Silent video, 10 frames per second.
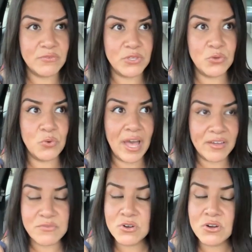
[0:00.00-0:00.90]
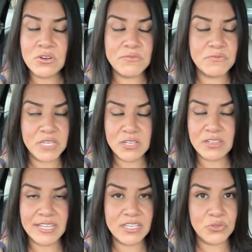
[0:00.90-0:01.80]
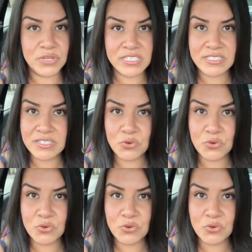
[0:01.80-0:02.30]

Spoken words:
If you ever feel like you need